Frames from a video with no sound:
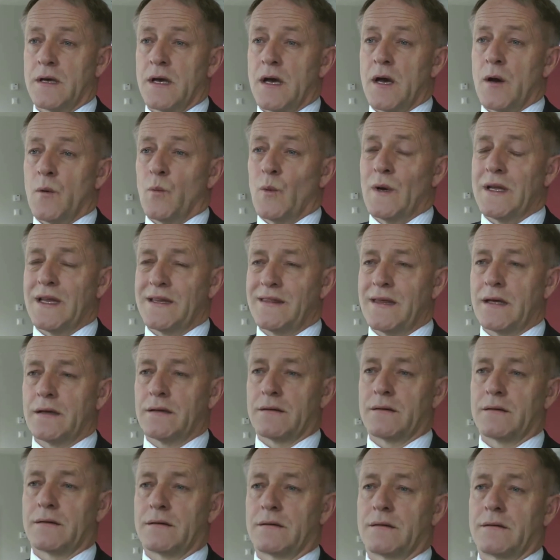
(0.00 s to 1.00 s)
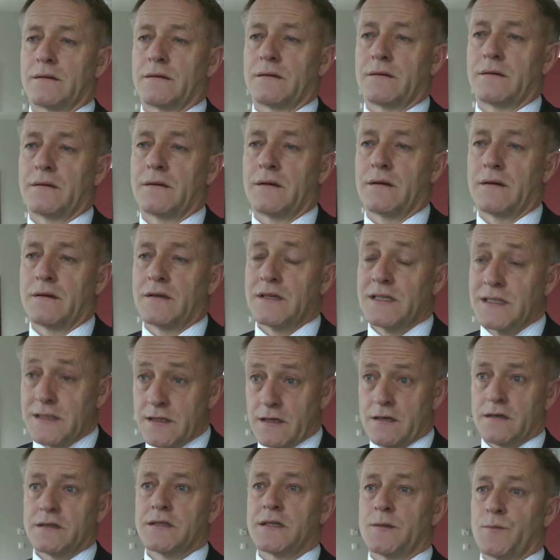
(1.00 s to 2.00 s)
Well, I think the
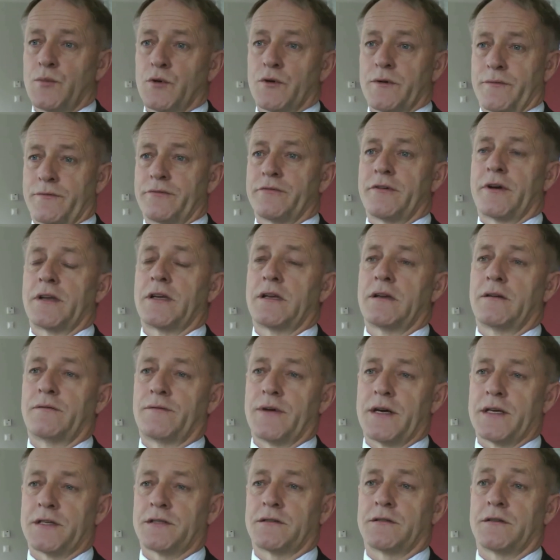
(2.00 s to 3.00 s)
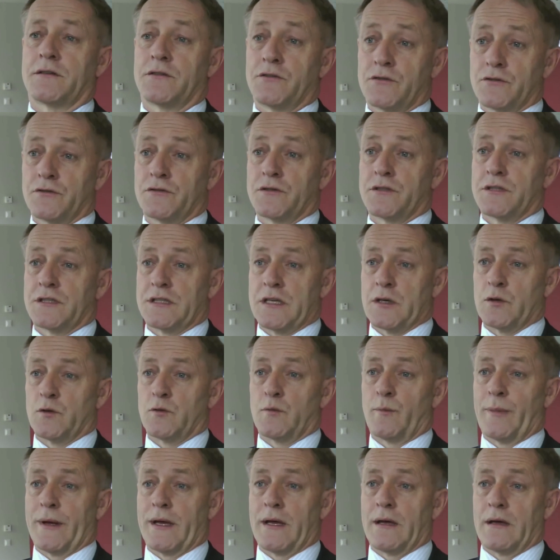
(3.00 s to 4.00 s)
starting point for any investor should
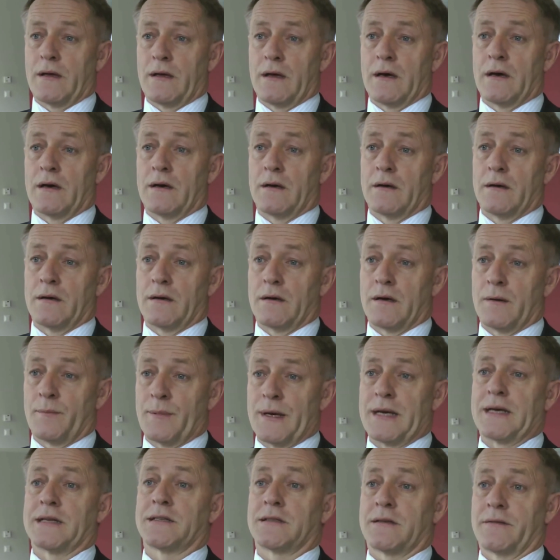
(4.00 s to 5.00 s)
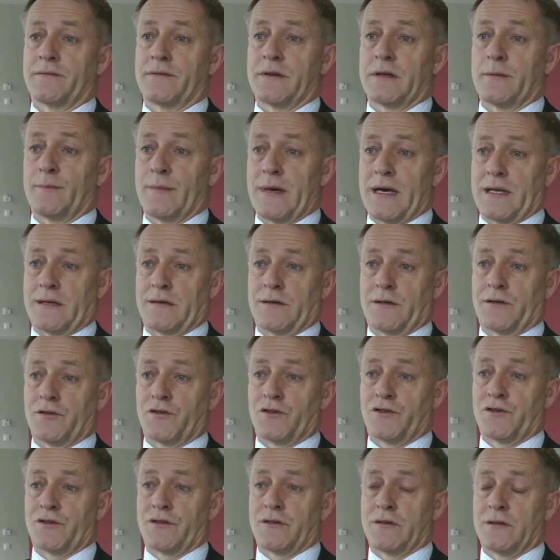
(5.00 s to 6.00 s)
still be a passively
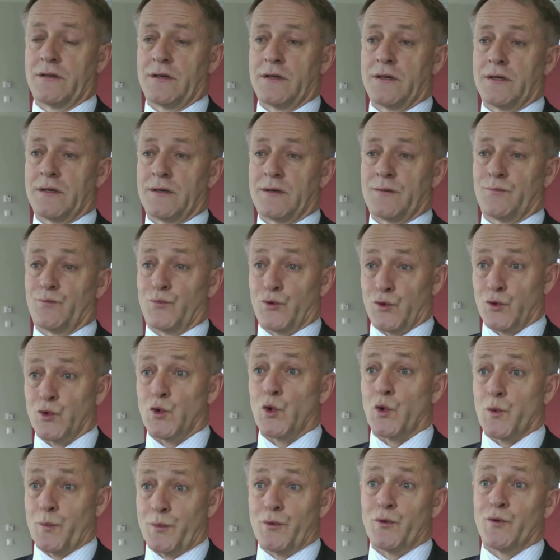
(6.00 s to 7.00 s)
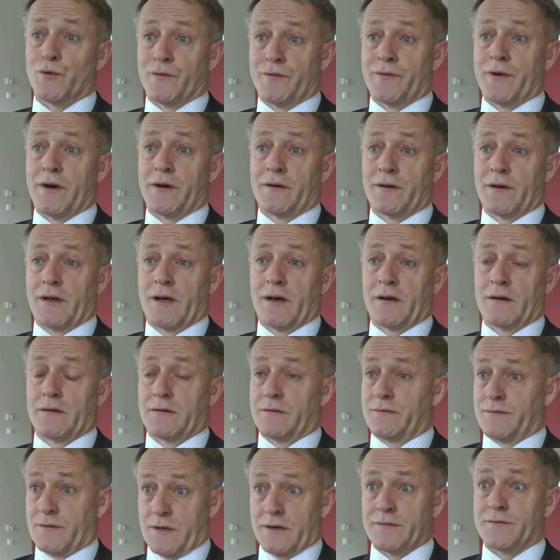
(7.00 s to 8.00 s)
managed broad portfolio
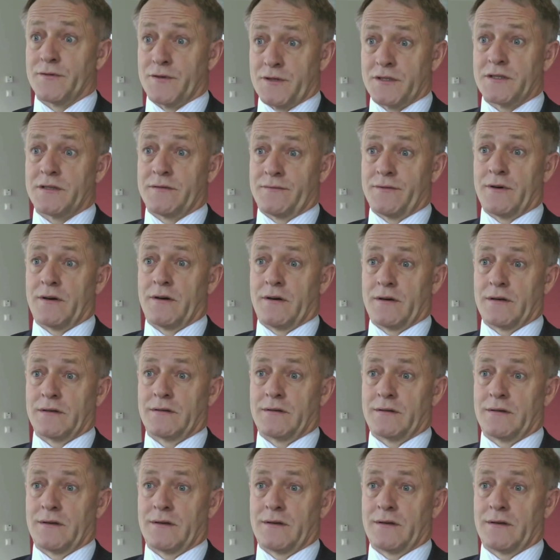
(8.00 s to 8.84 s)
of diversified